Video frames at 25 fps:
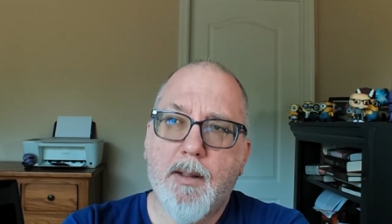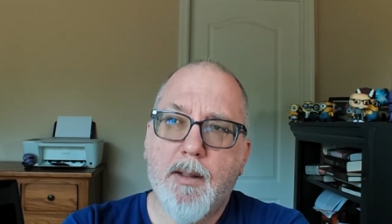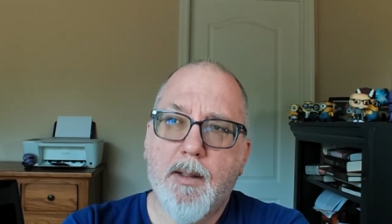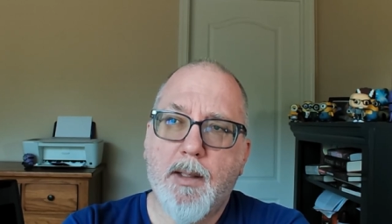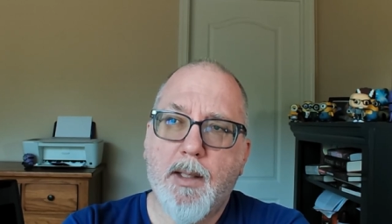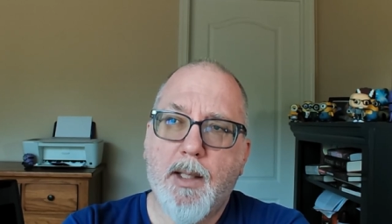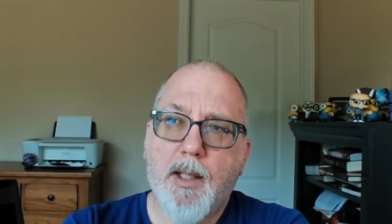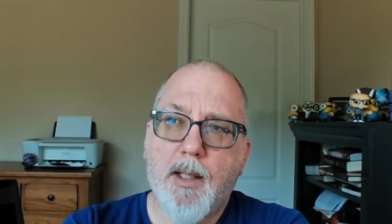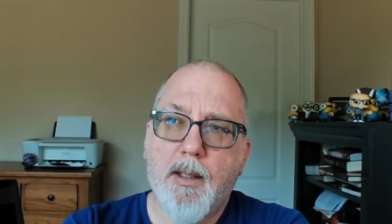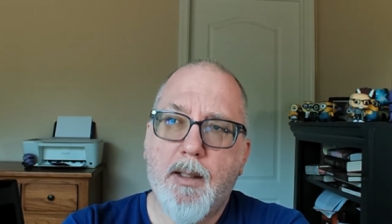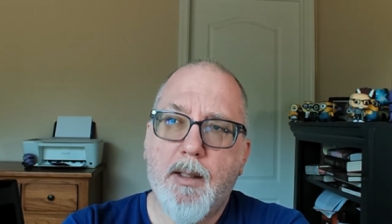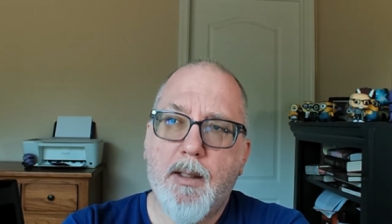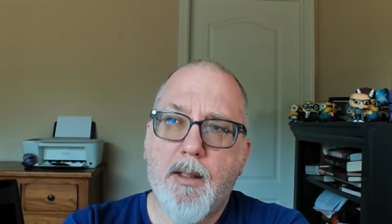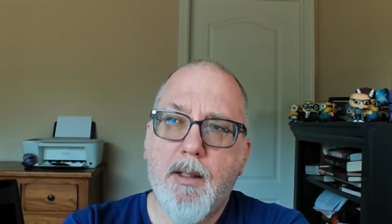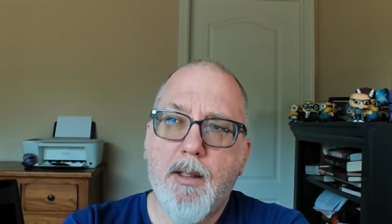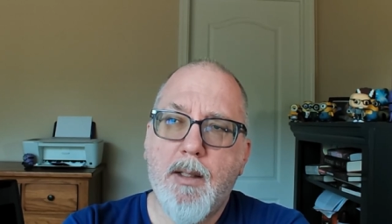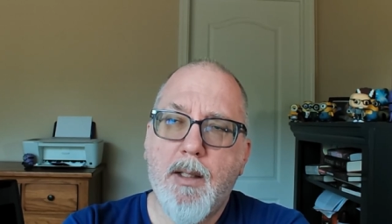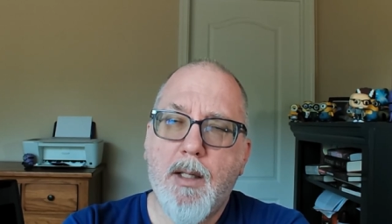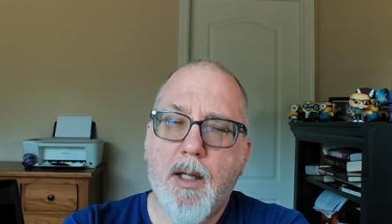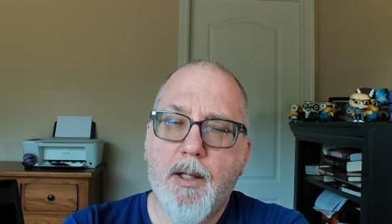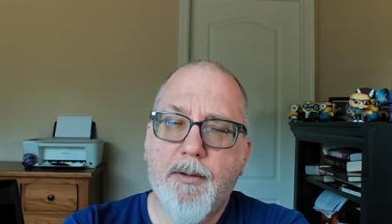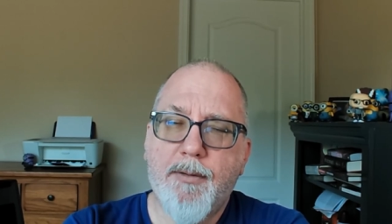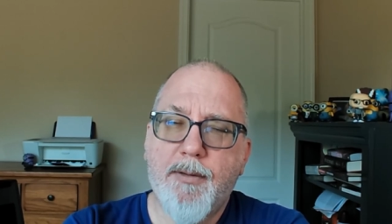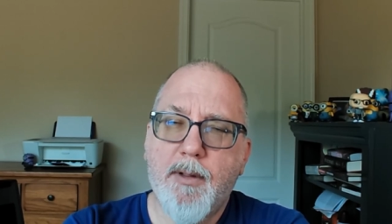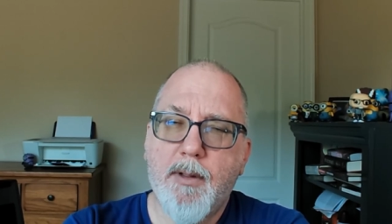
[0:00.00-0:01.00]
Got
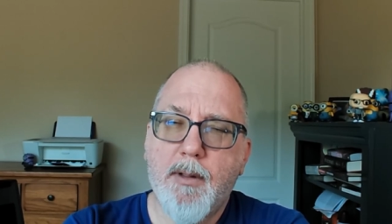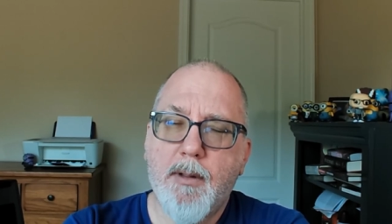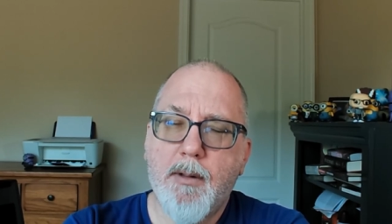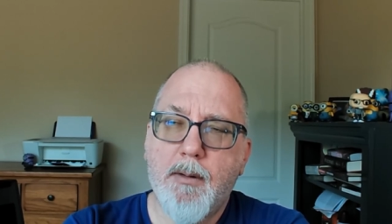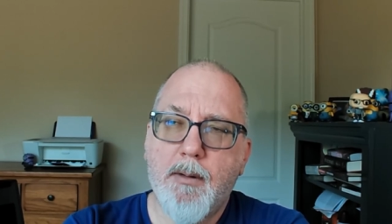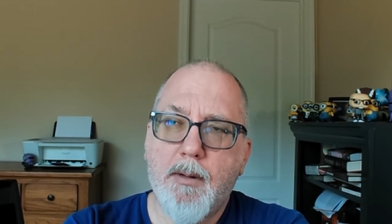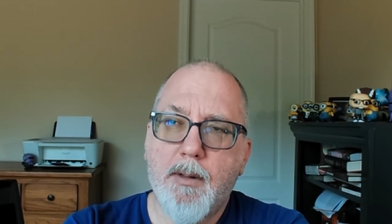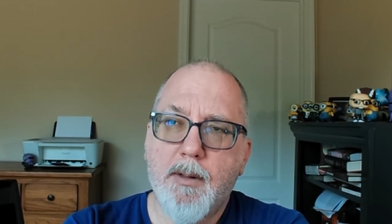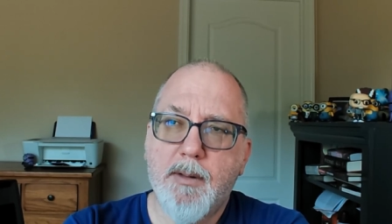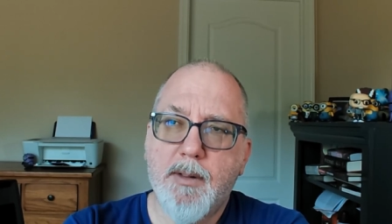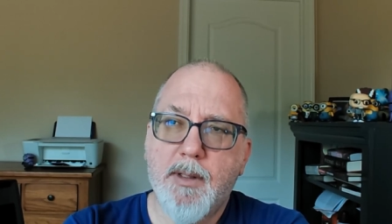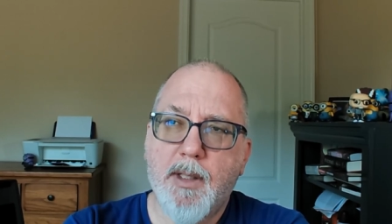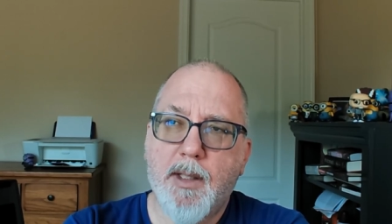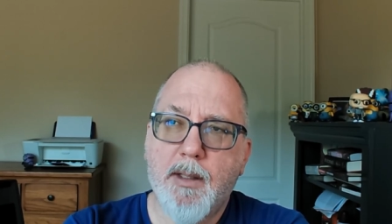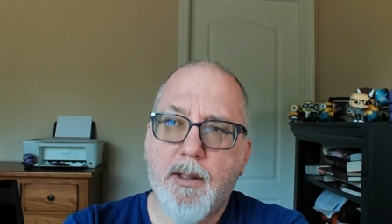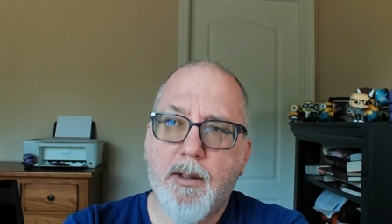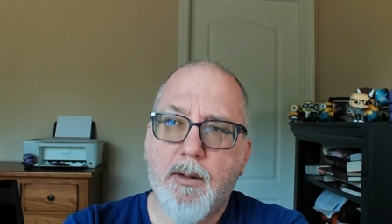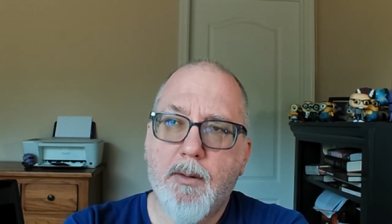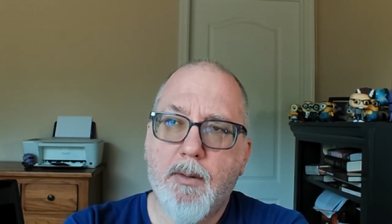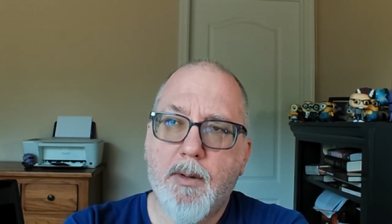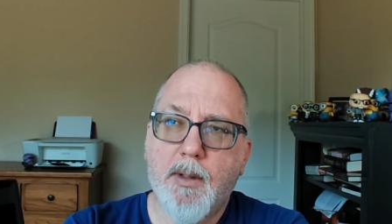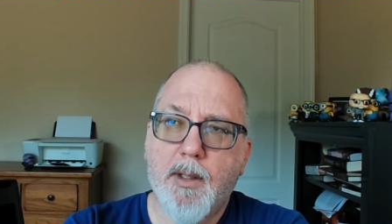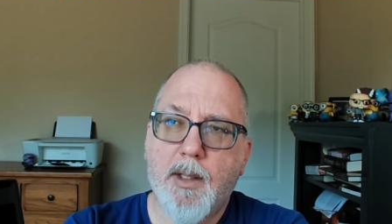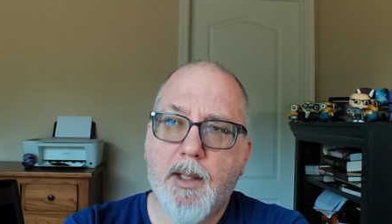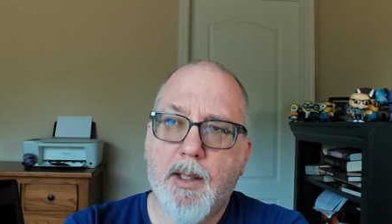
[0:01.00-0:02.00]
nothing new and exciting
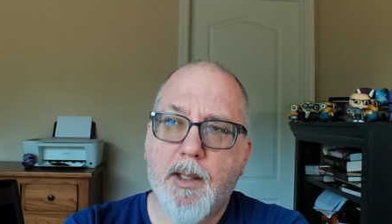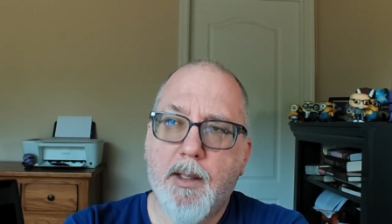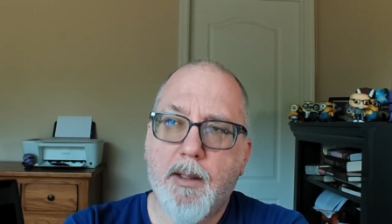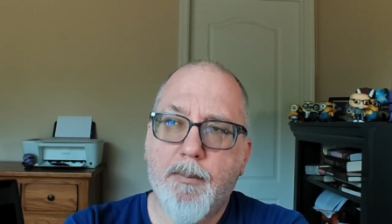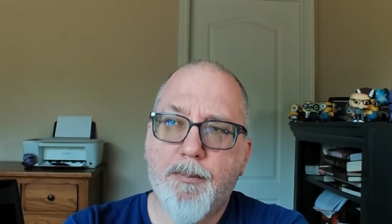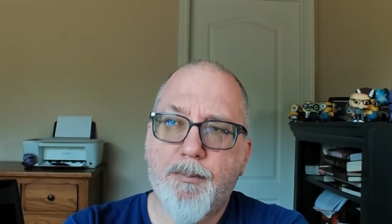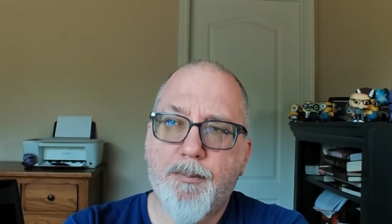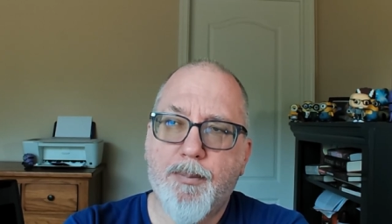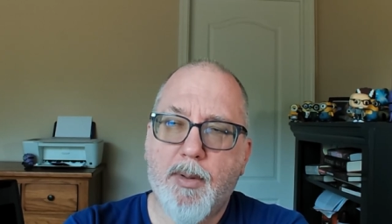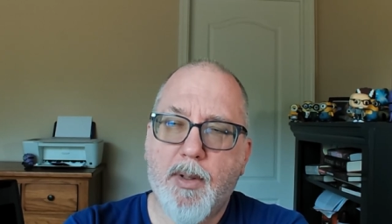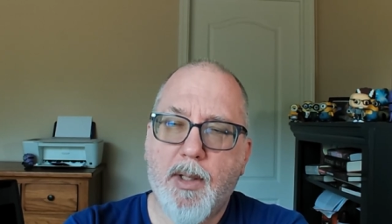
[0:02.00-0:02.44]
going on.